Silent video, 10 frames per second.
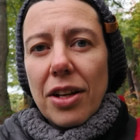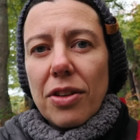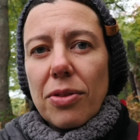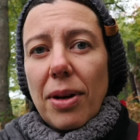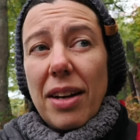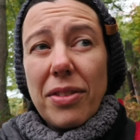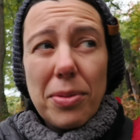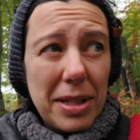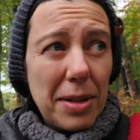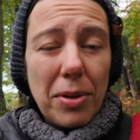so I haven't
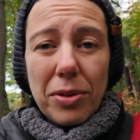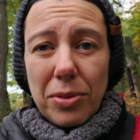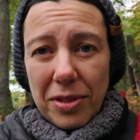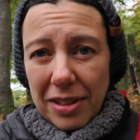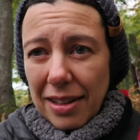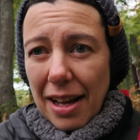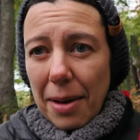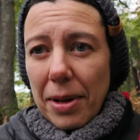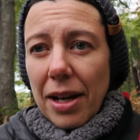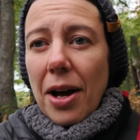been able to see them.